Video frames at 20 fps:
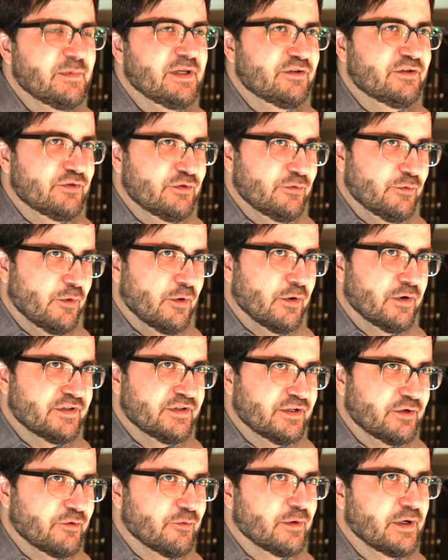me towards
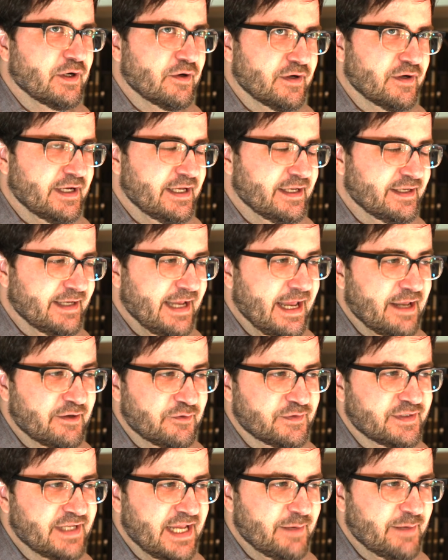a career in
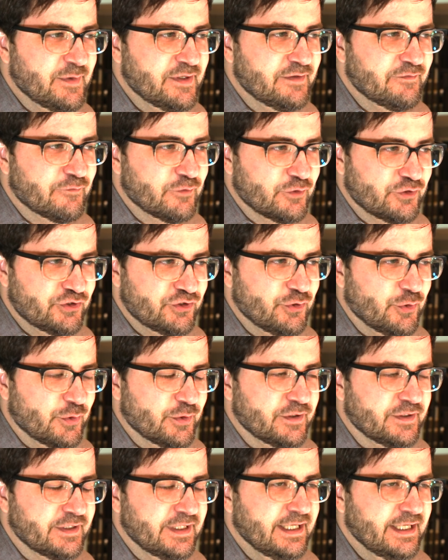entertainment for
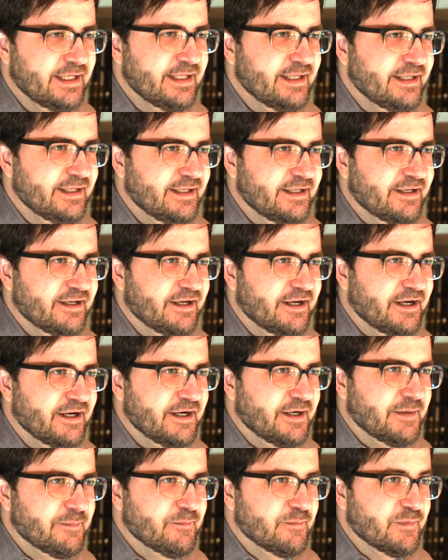sure.
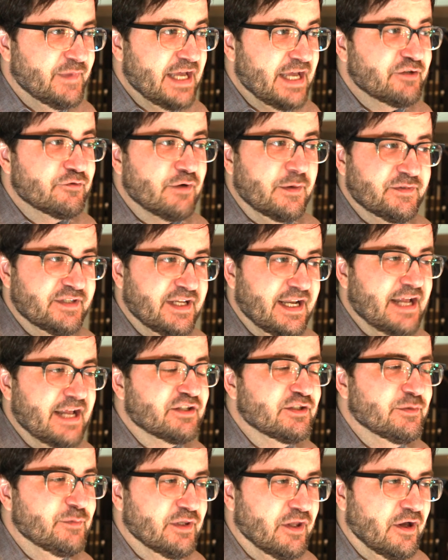That drum set
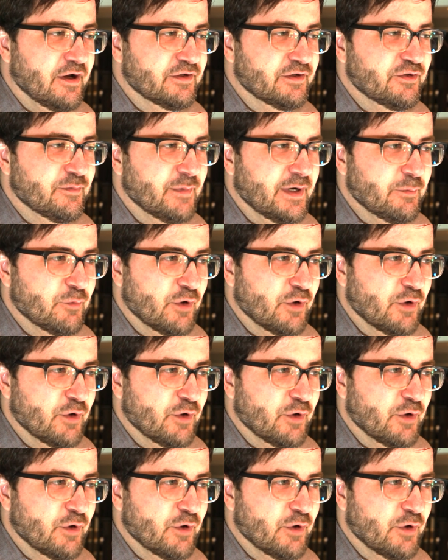actually belonged to my